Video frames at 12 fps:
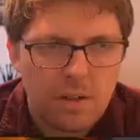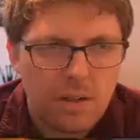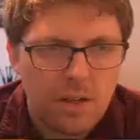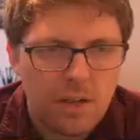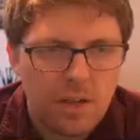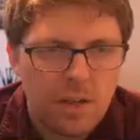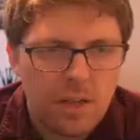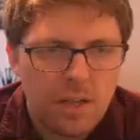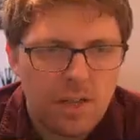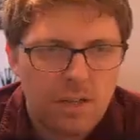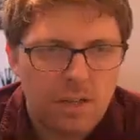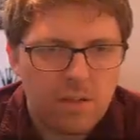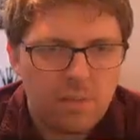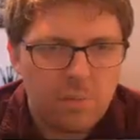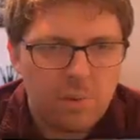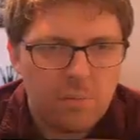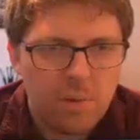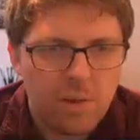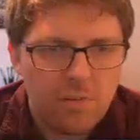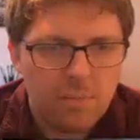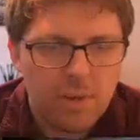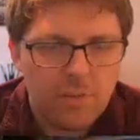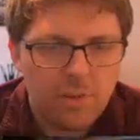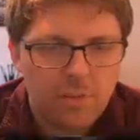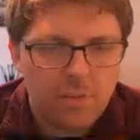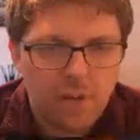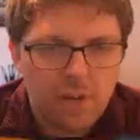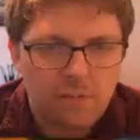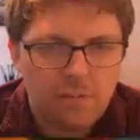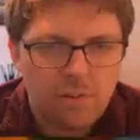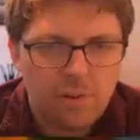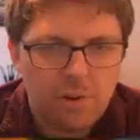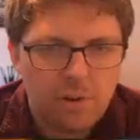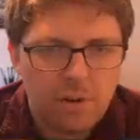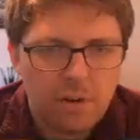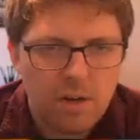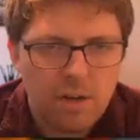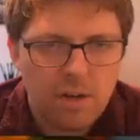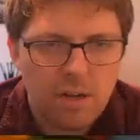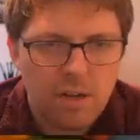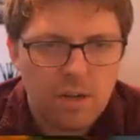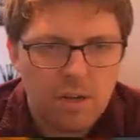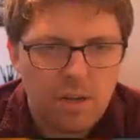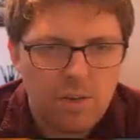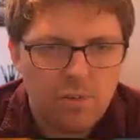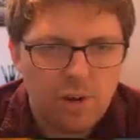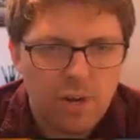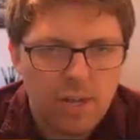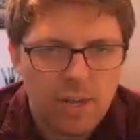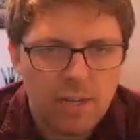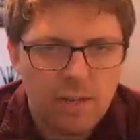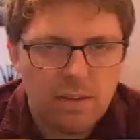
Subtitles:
And we'll put Mollusk Mage on the second floor. Try to get